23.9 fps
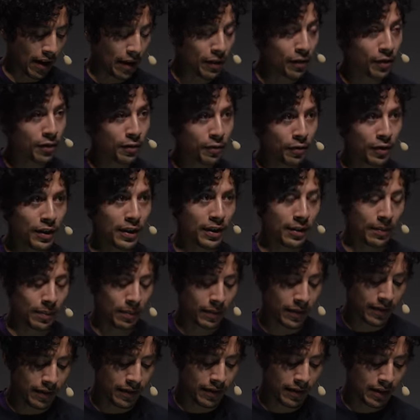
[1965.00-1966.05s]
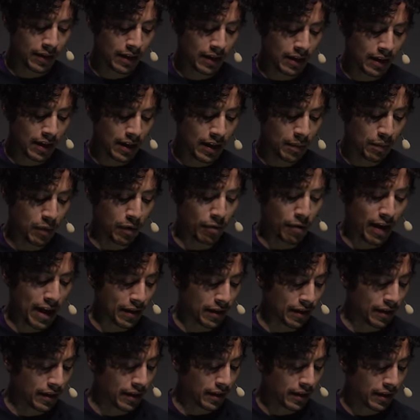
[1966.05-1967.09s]
others' freedoms, but
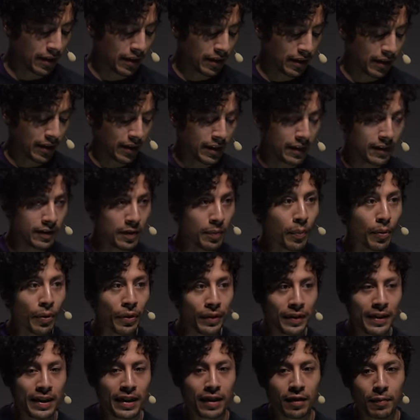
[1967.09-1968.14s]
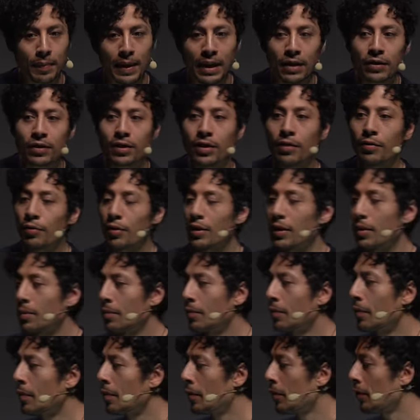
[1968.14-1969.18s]
rather support the expansion of
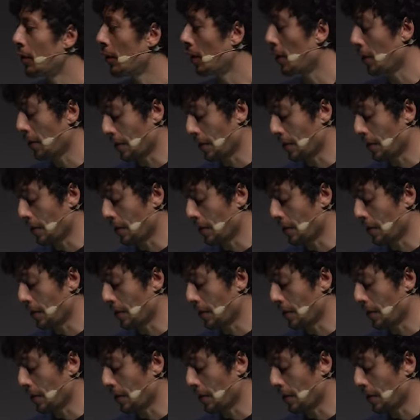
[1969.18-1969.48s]
freedom for